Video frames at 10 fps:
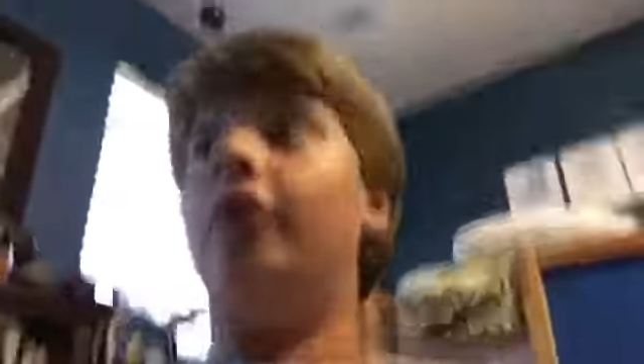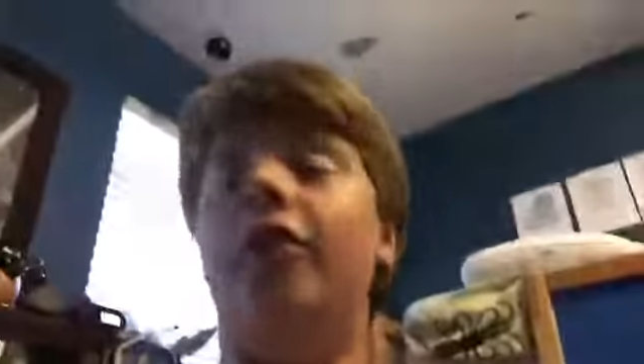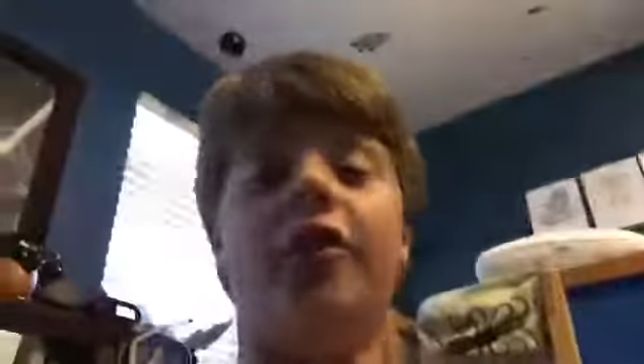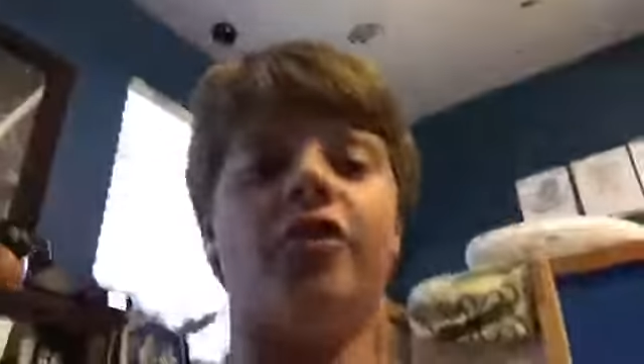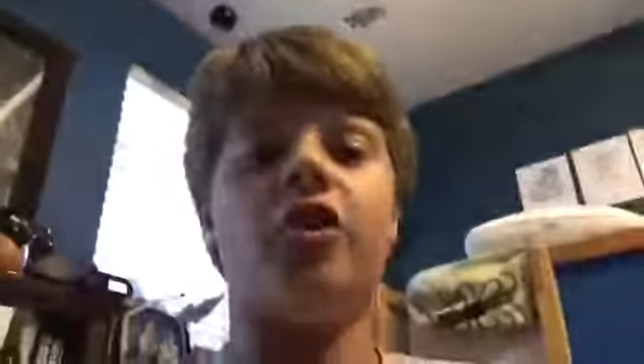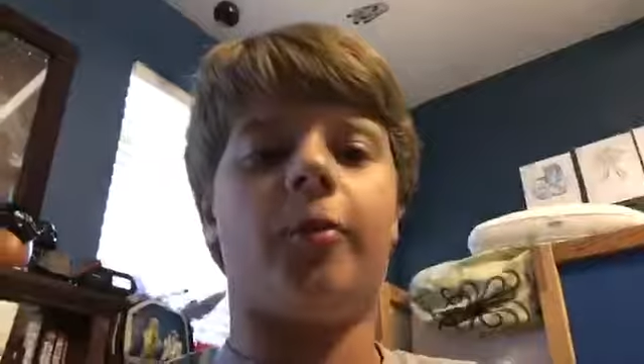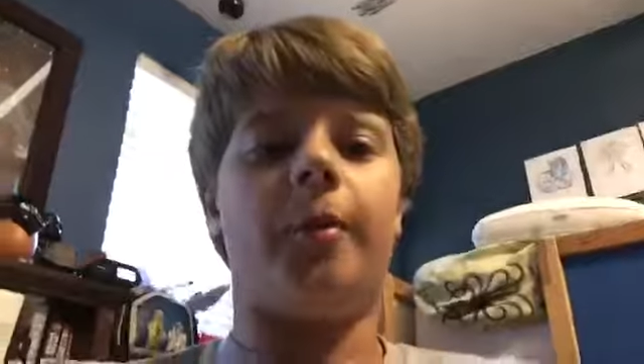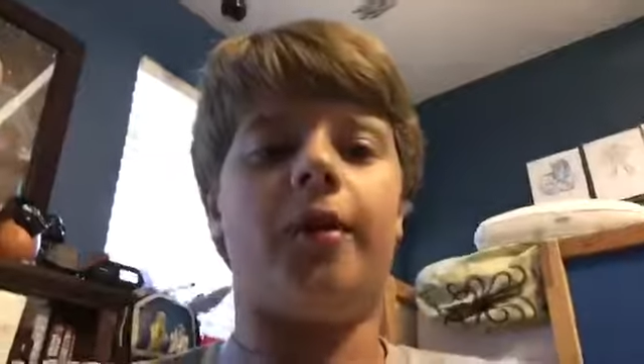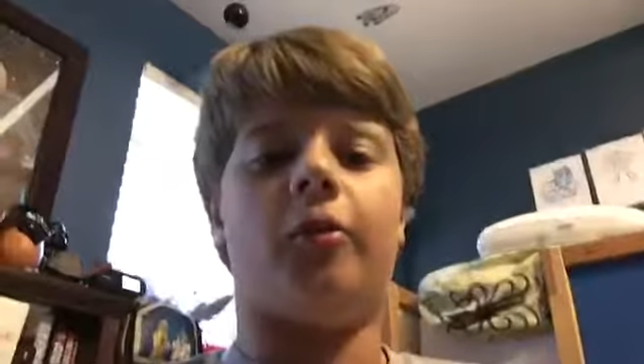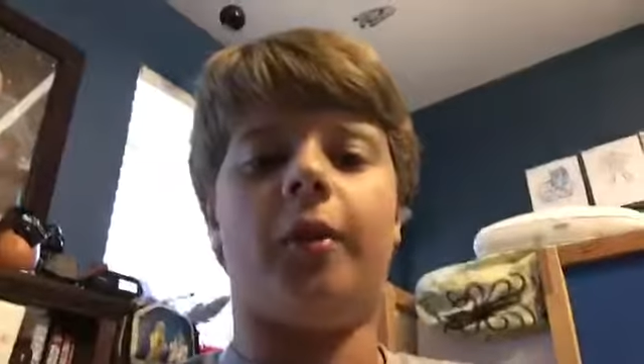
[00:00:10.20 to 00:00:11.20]
this is just to
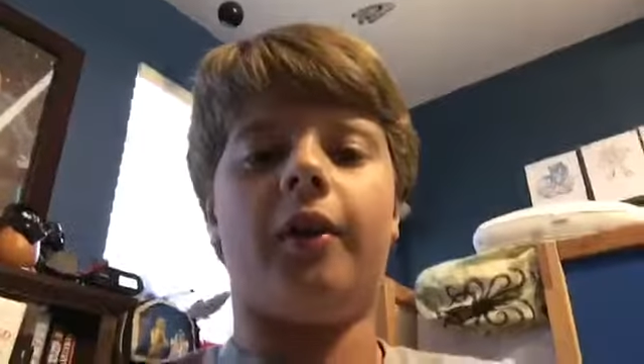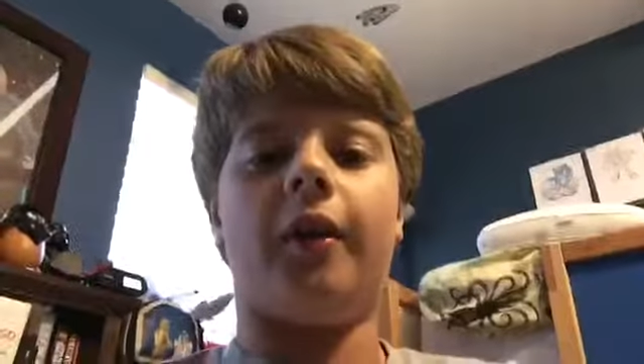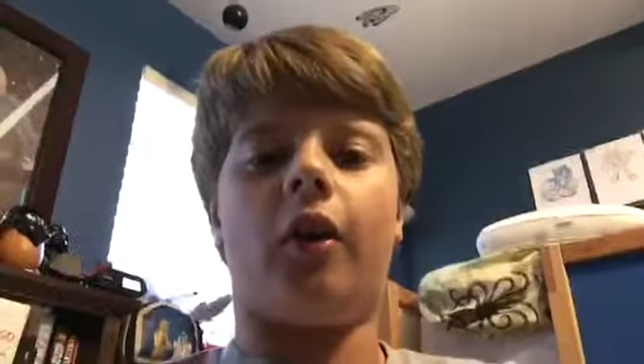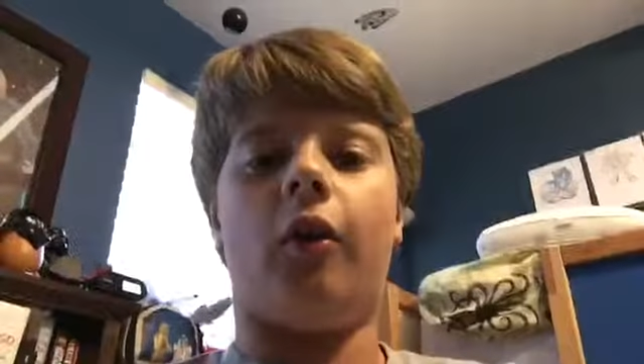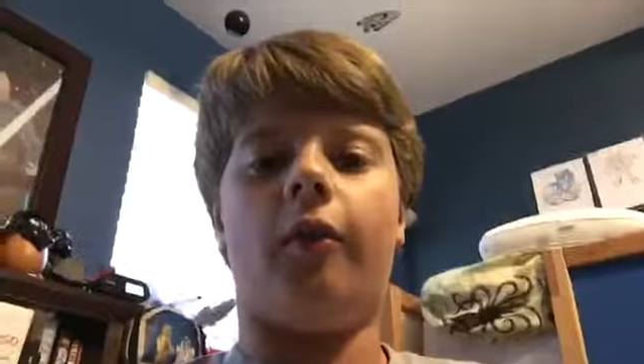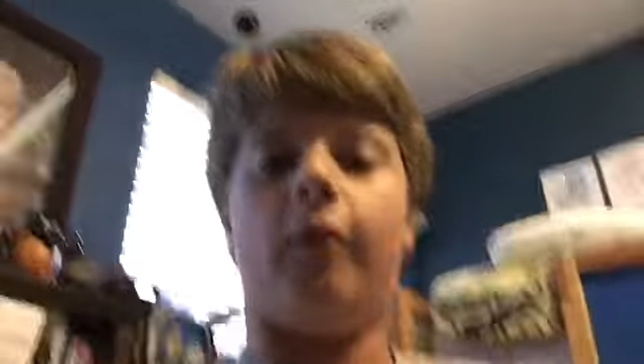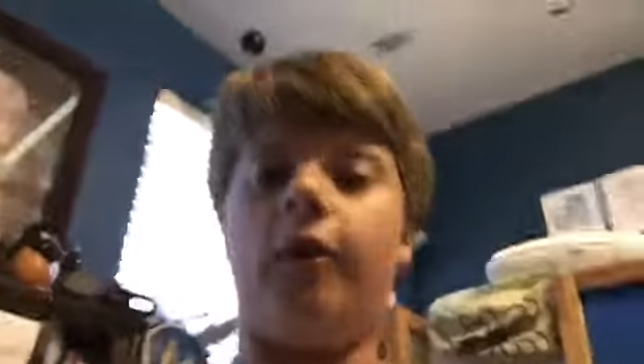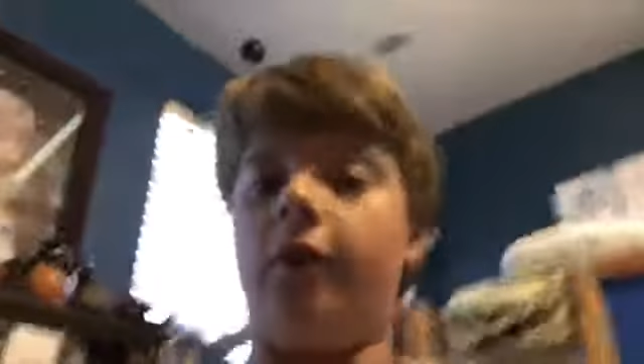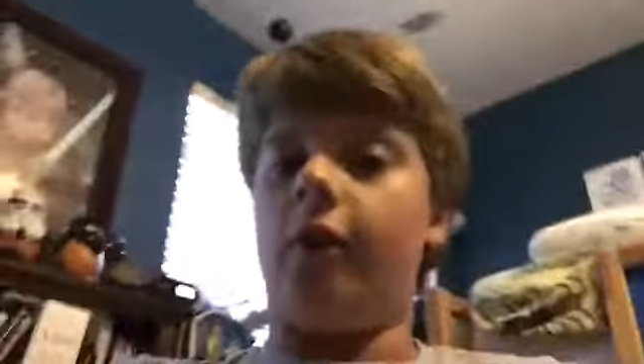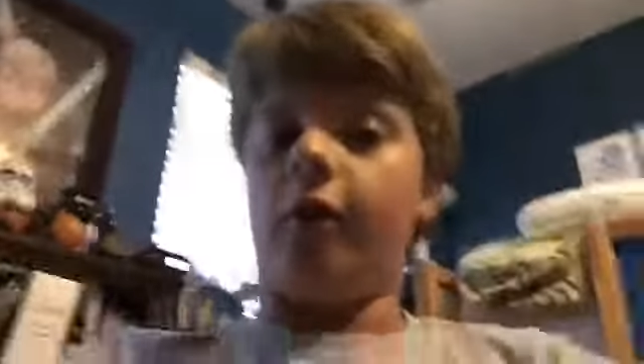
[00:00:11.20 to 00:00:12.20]
be explaining like all
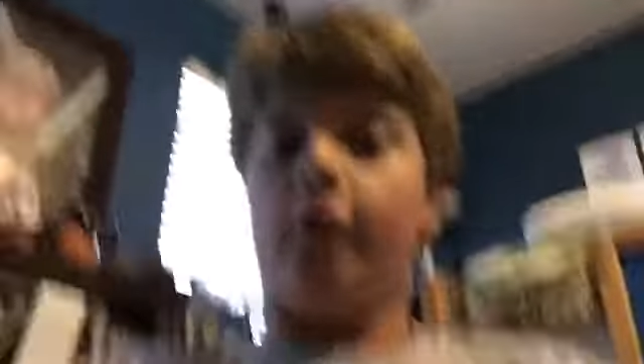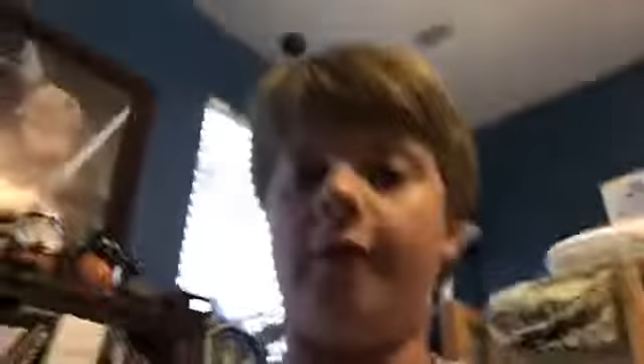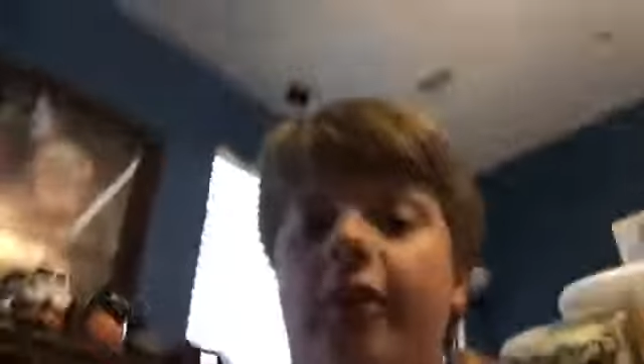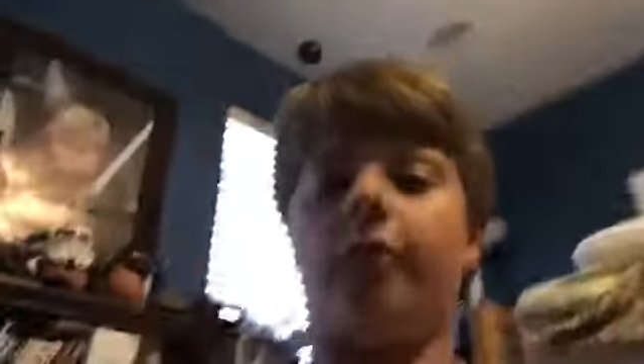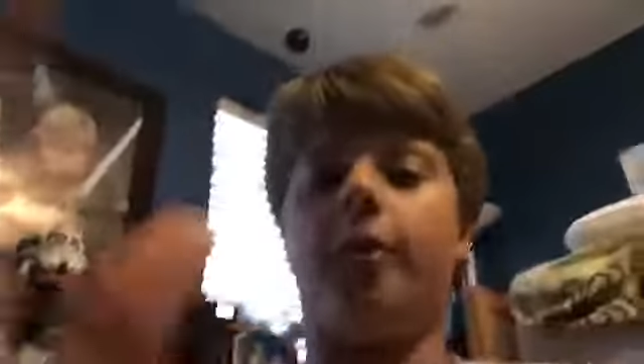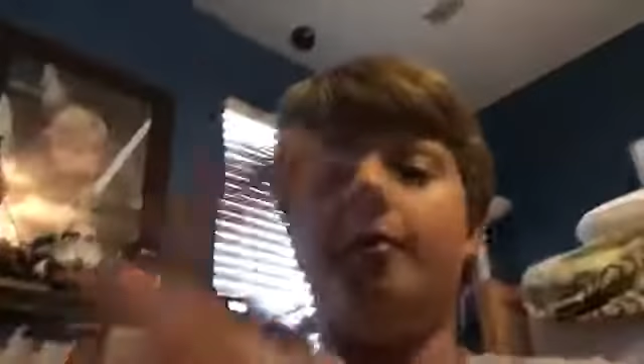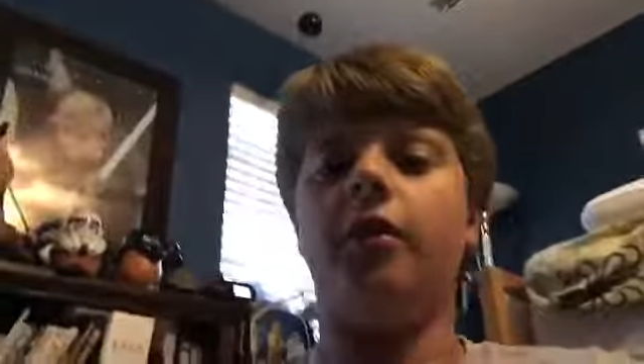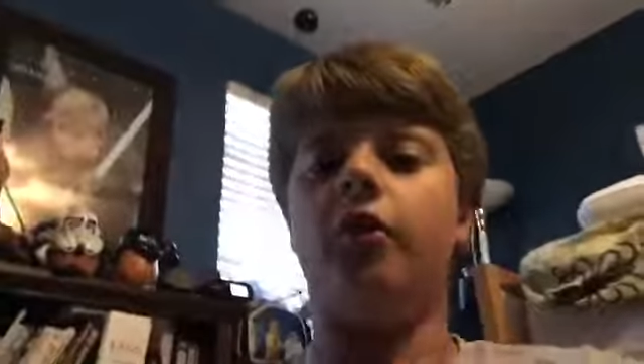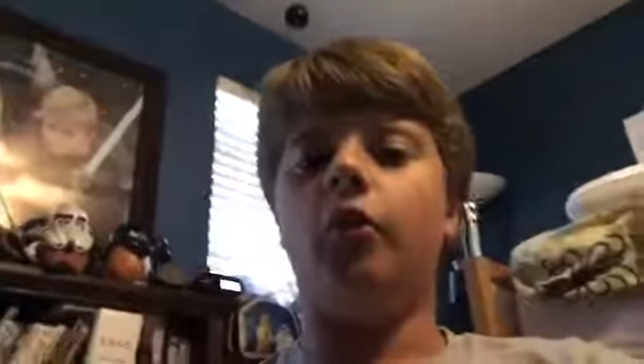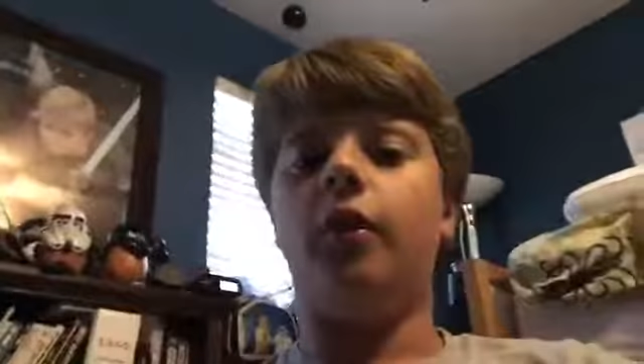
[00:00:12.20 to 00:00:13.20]
the things I'm going to be
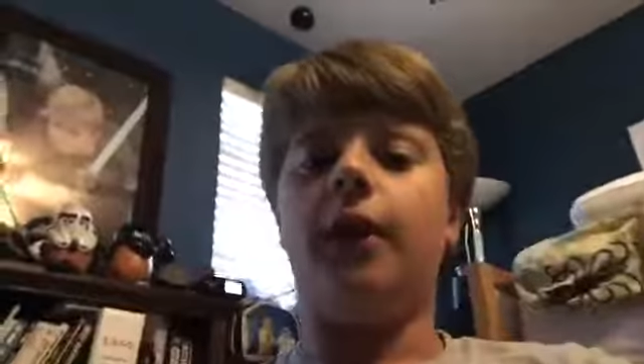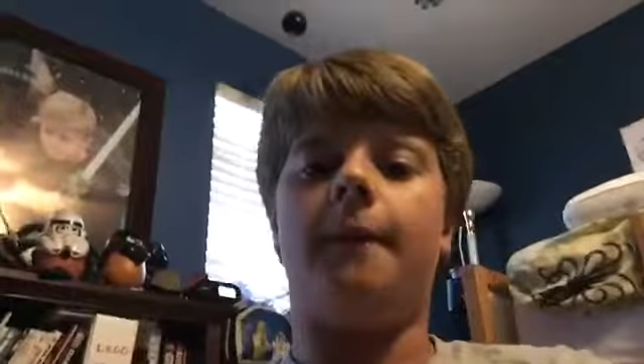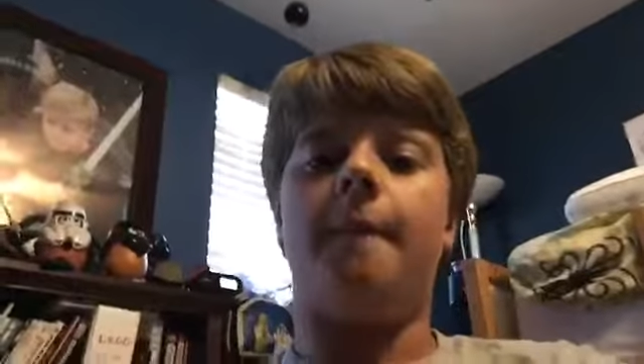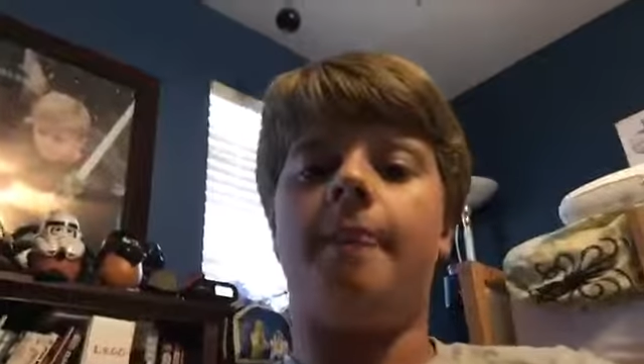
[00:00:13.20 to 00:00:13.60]
doing